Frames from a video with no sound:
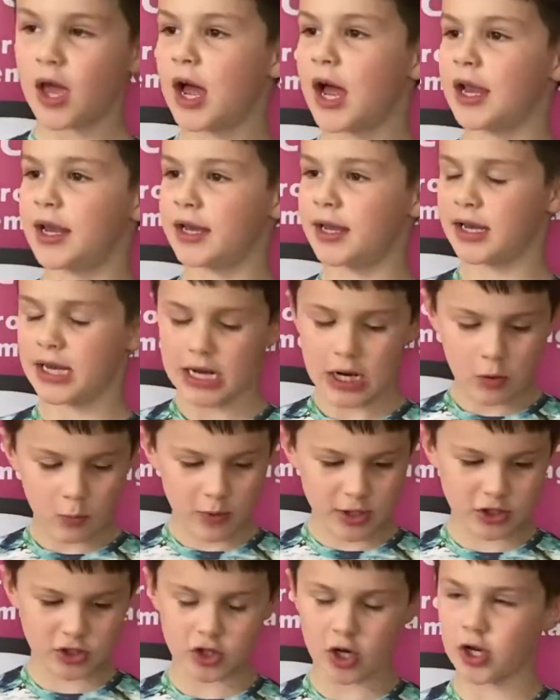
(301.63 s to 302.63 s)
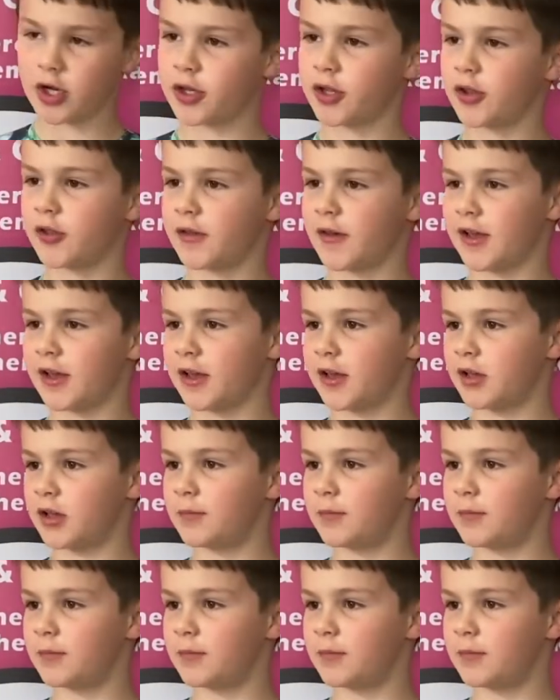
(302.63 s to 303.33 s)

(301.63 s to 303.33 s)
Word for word: And which card are you thinking?